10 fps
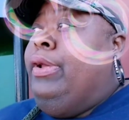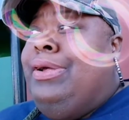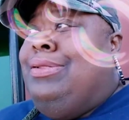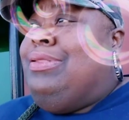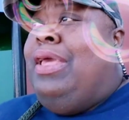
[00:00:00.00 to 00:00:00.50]
we
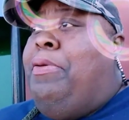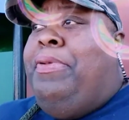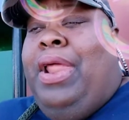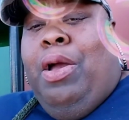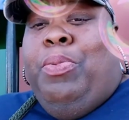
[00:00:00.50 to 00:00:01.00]
couldn't tape
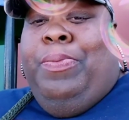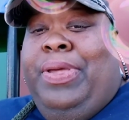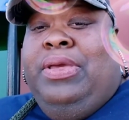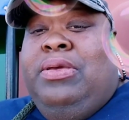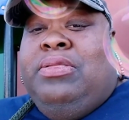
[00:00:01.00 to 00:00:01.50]
in
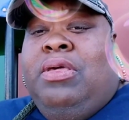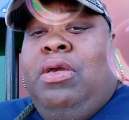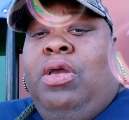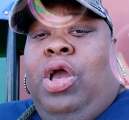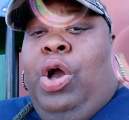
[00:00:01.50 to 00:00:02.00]
Applebee's
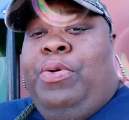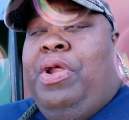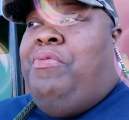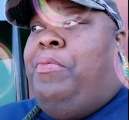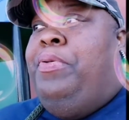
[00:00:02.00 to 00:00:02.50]
or
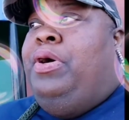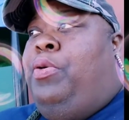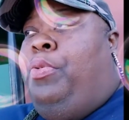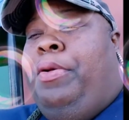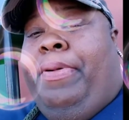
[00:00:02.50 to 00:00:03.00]
whatever,
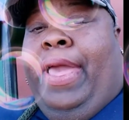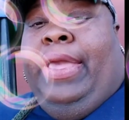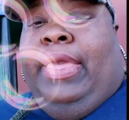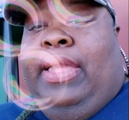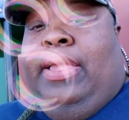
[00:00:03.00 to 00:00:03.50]
but we're
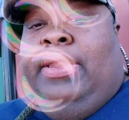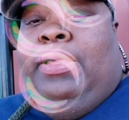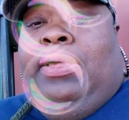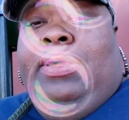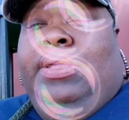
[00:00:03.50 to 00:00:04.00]
back and